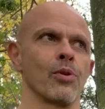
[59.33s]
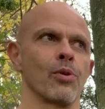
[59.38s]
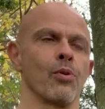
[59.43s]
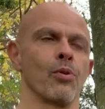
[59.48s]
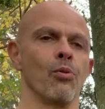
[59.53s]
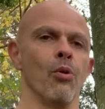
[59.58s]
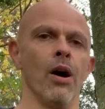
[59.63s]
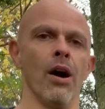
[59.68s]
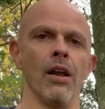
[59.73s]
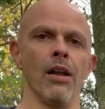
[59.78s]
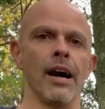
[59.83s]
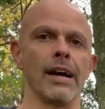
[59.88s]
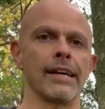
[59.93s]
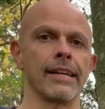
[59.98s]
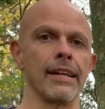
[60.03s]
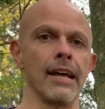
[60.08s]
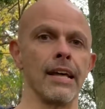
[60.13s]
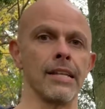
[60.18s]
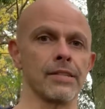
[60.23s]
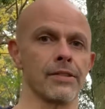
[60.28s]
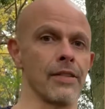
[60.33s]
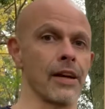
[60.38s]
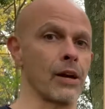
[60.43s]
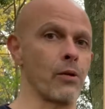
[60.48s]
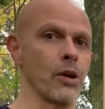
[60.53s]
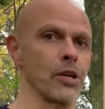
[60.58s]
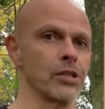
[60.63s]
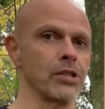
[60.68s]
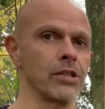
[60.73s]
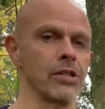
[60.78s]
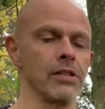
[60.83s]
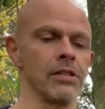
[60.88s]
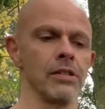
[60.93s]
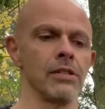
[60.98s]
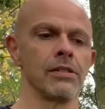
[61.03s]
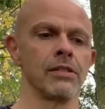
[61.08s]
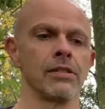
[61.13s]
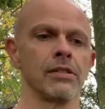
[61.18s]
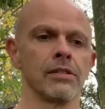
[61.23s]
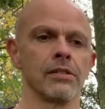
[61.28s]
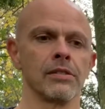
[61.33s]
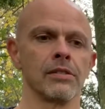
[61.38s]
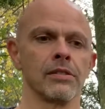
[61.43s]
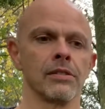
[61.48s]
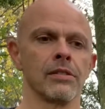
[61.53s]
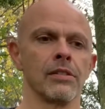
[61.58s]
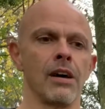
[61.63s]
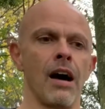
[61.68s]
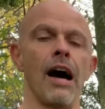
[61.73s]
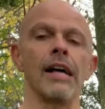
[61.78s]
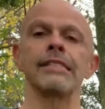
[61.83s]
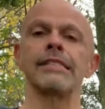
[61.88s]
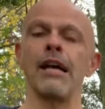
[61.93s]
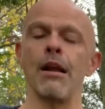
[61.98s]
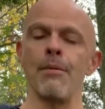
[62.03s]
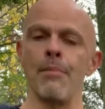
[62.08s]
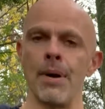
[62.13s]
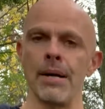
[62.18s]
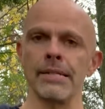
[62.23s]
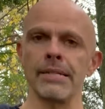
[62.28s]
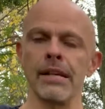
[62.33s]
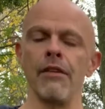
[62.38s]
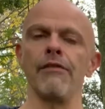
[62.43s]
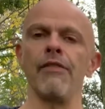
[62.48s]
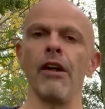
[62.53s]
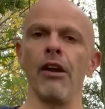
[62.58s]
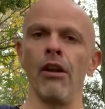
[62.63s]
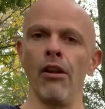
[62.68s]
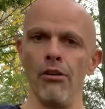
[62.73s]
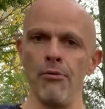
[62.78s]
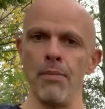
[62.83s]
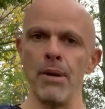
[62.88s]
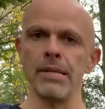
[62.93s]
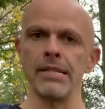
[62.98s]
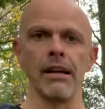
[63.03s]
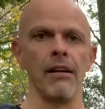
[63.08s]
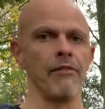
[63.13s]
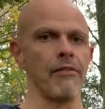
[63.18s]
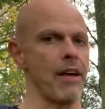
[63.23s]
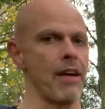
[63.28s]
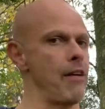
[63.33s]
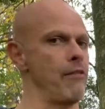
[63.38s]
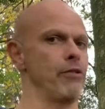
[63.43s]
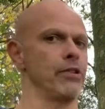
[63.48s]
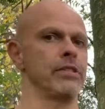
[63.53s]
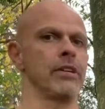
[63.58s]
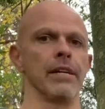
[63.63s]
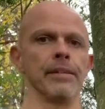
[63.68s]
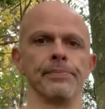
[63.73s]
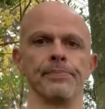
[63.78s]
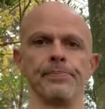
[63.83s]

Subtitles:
Well, I can answer that question. I tell myself I love myself every day.